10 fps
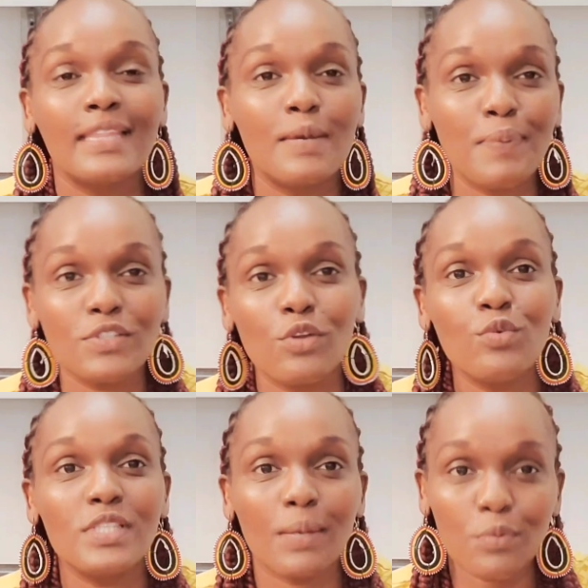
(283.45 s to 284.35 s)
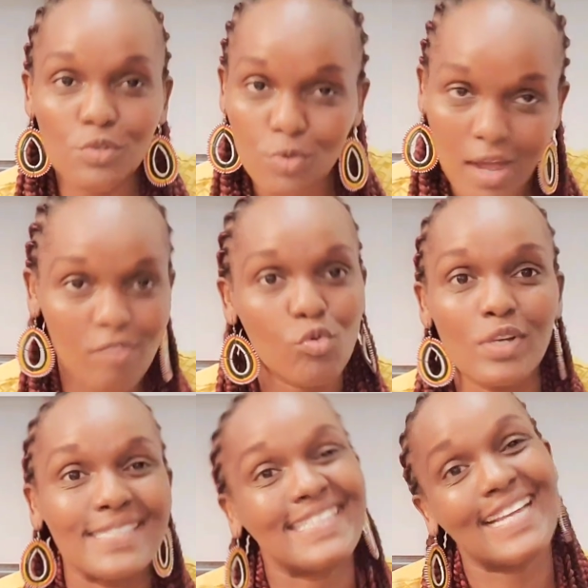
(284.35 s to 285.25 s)
the person who is supposed to have
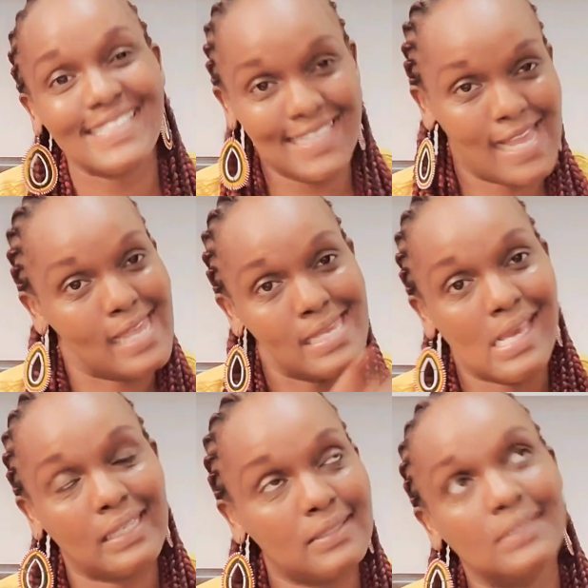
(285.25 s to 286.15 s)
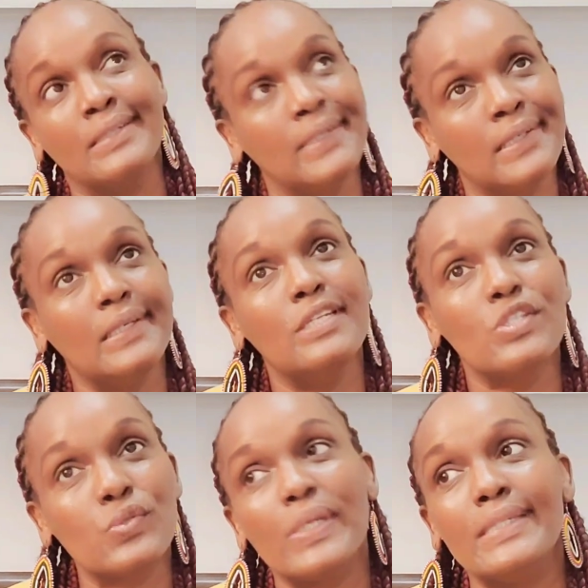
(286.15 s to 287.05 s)
won starts their years
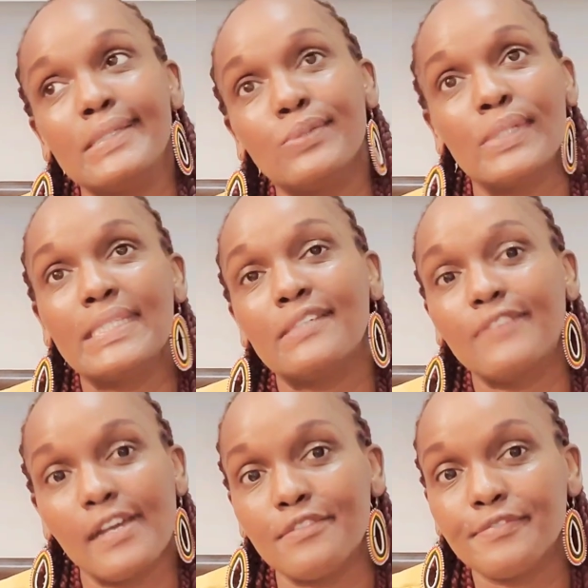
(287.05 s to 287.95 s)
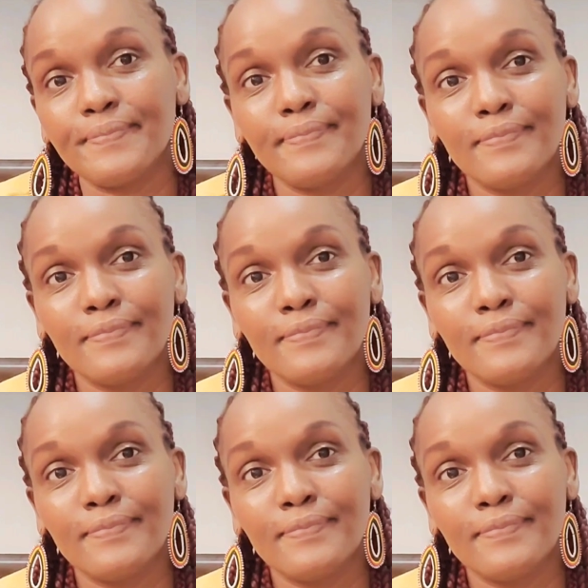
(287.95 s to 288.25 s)
in 2025.